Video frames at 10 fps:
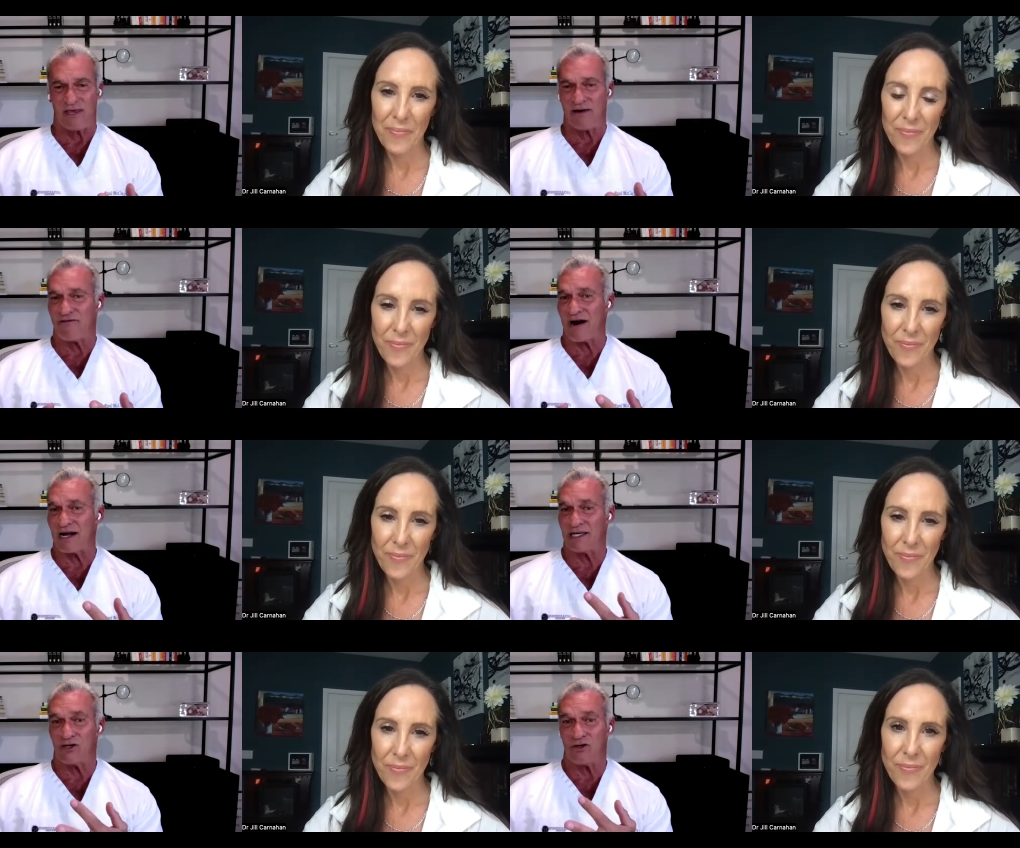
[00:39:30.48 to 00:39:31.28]
Speaker 1: and then
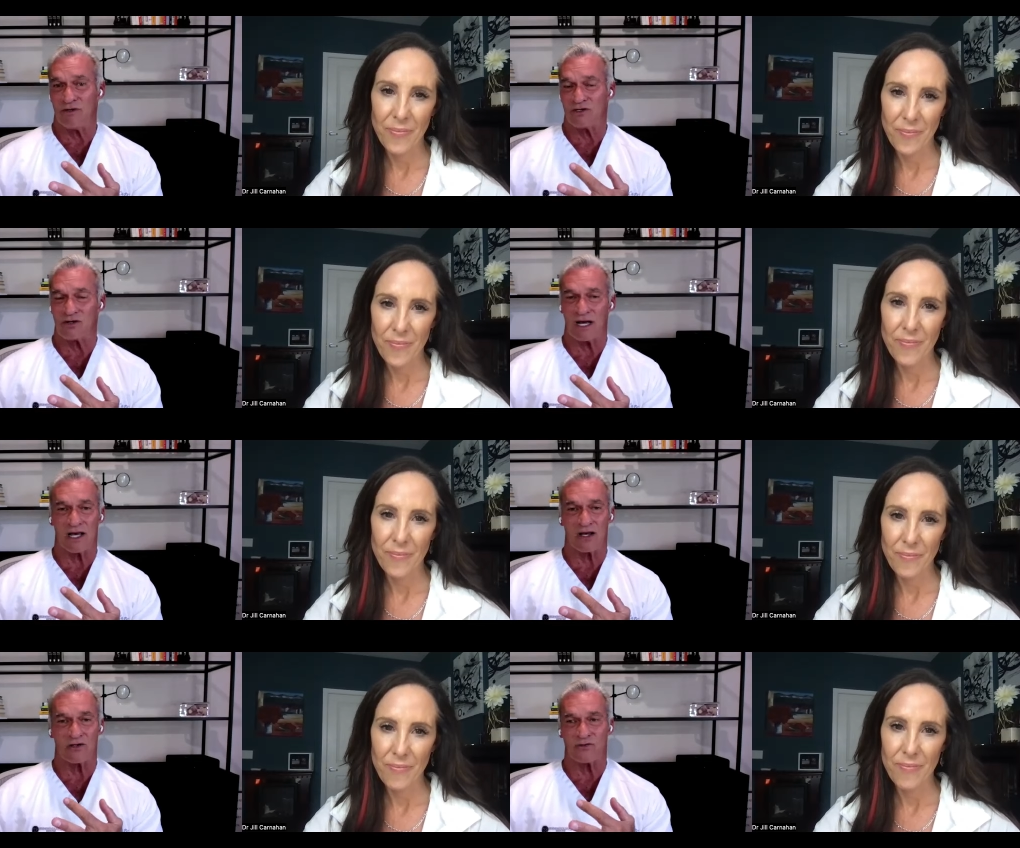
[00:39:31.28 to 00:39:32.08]
finally human
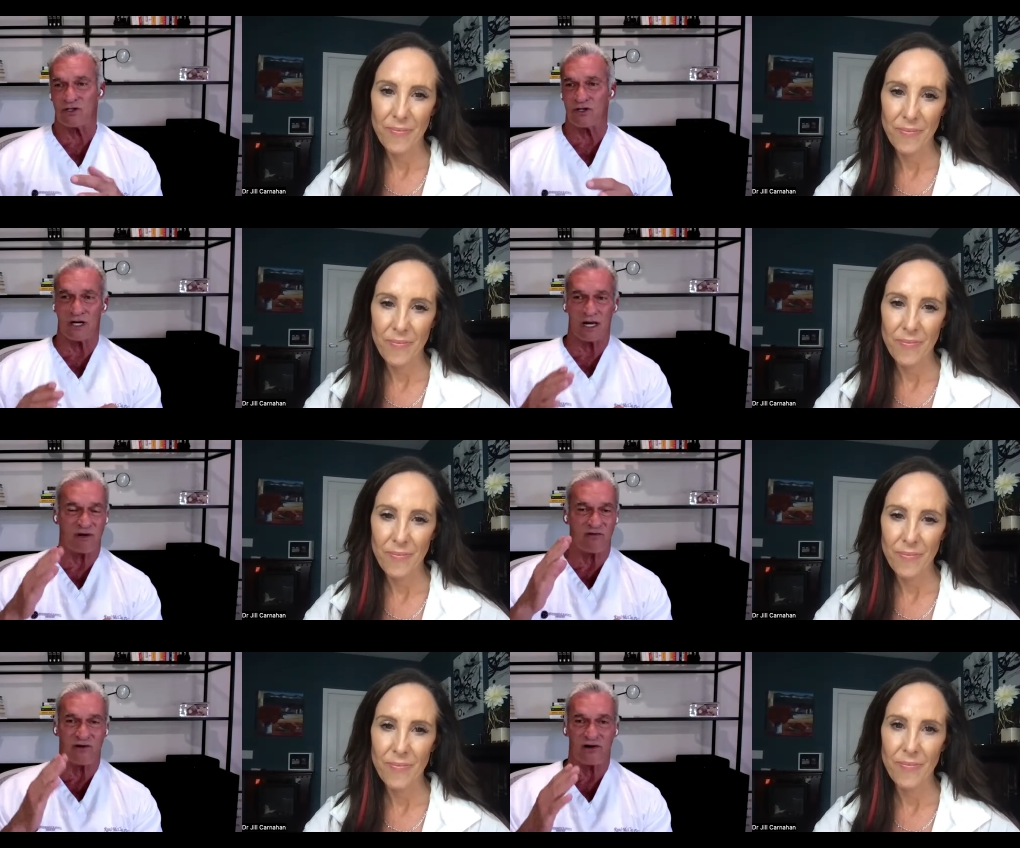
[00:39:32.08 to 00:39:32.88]
trials which you
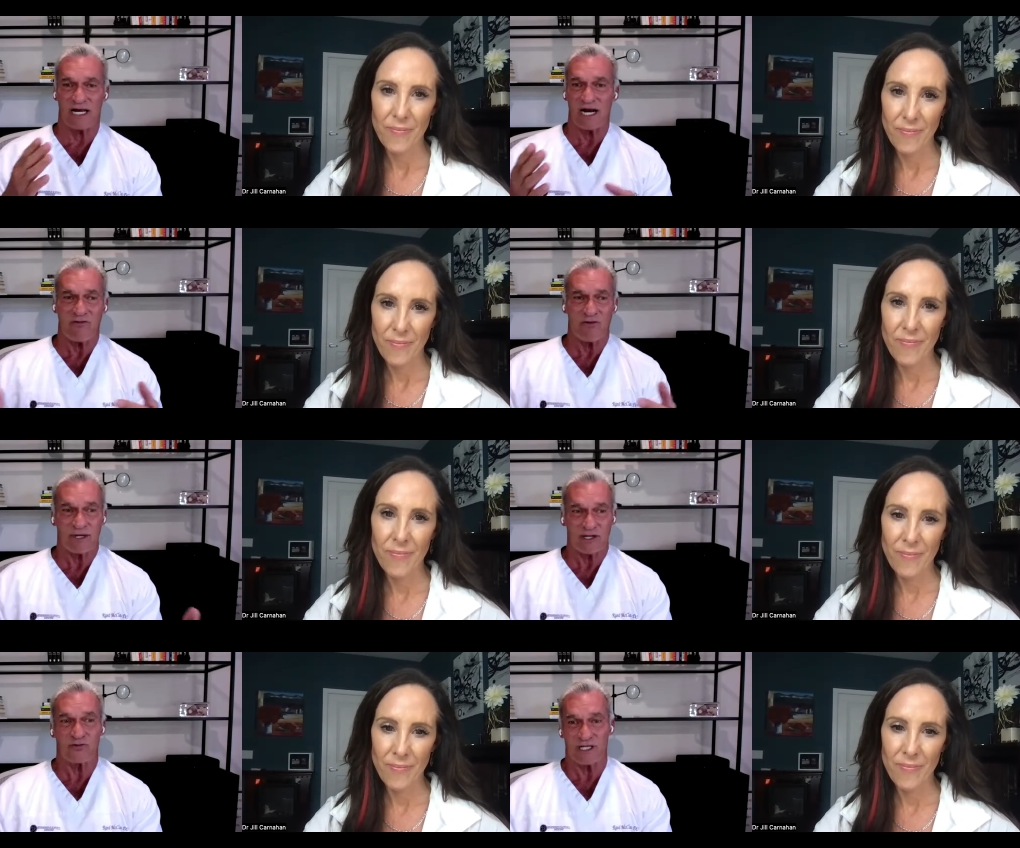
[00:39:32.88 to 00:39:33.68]
got to be very
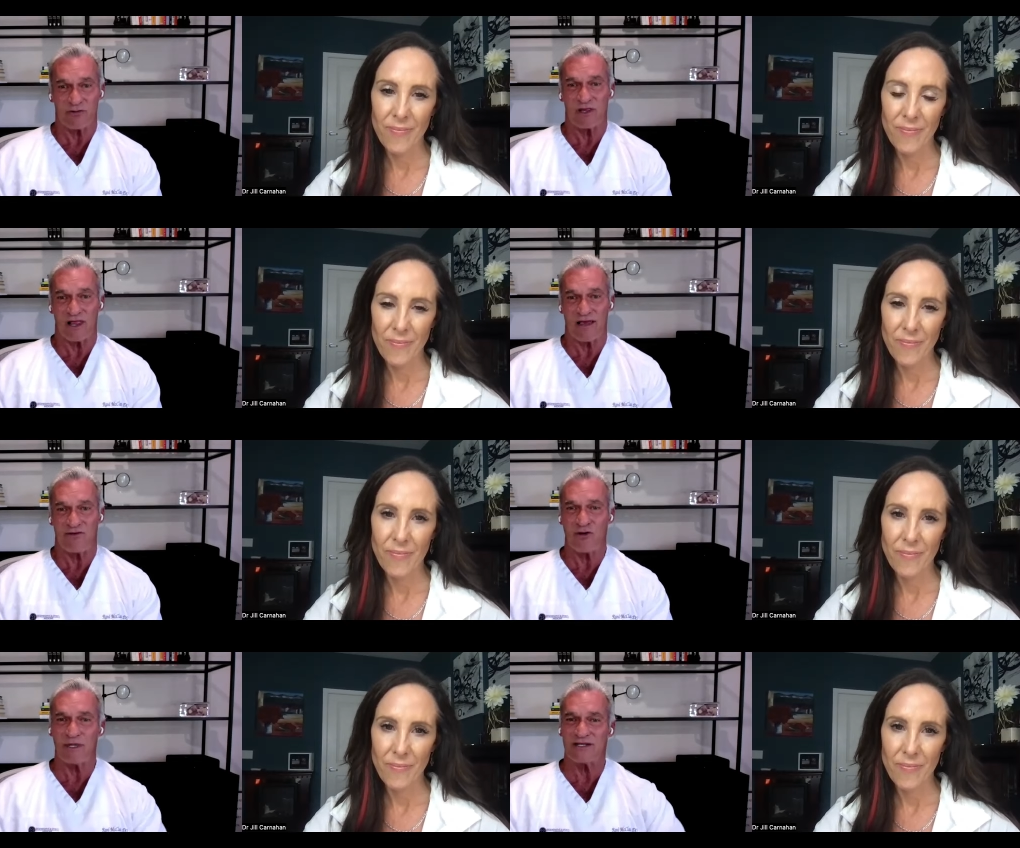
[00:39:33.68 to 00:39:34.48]
careful because we're dealing with a
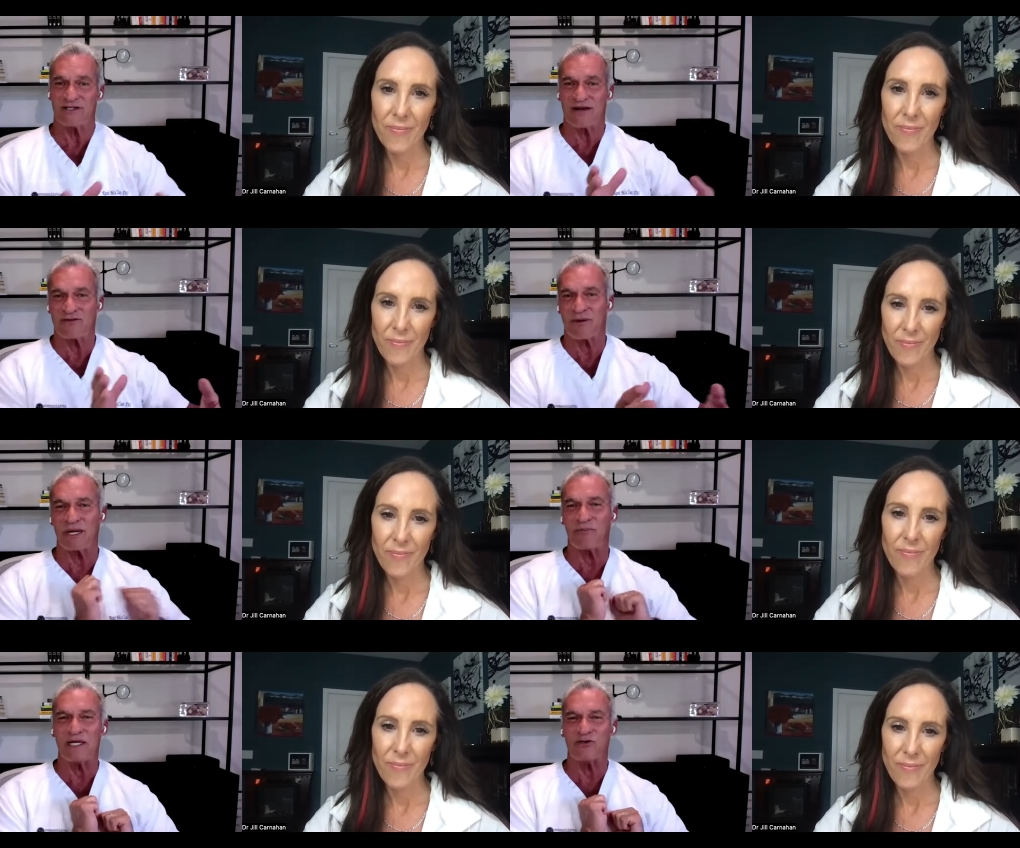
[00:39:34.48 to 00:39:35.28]
live human instead
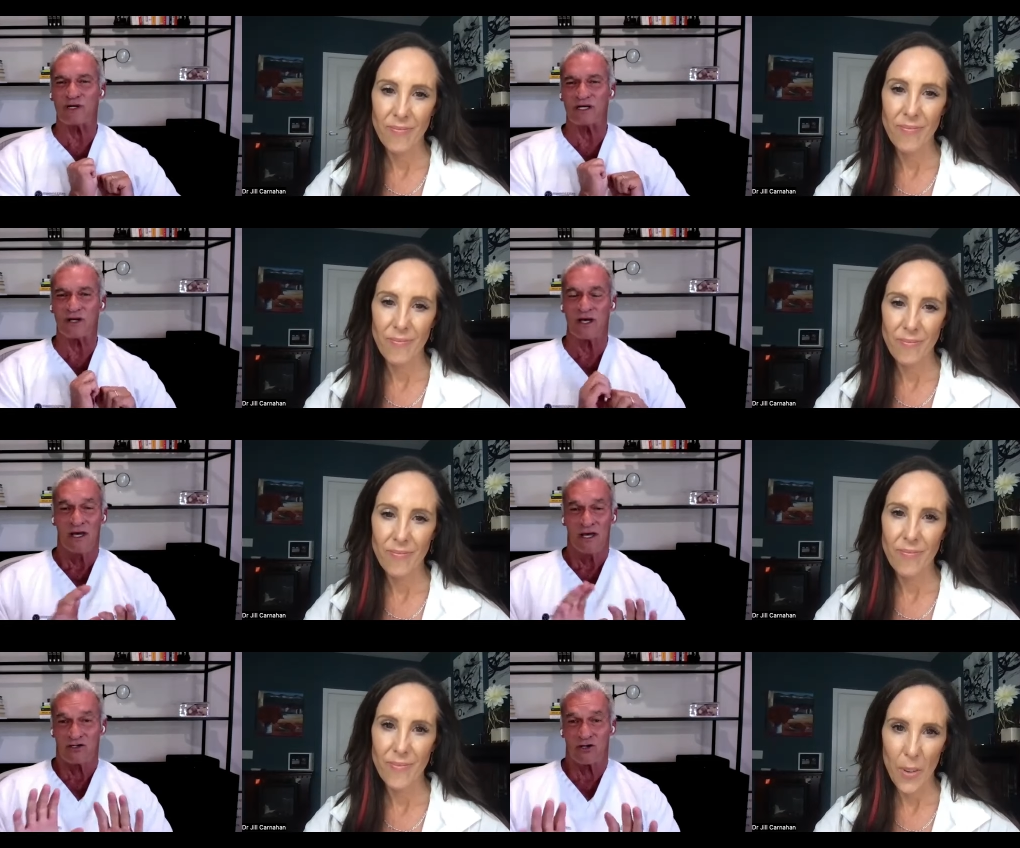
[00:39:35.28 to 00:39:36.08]
of something in a petri
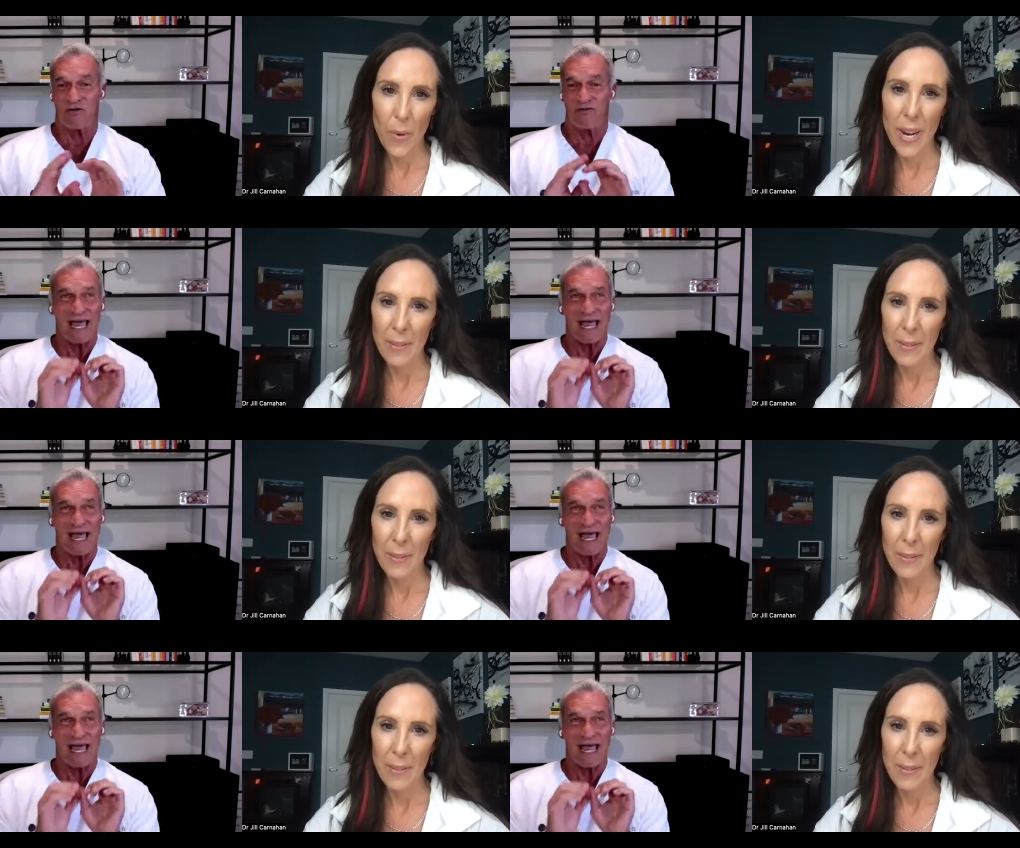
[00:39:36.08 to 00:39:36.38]
dish mm-hmm.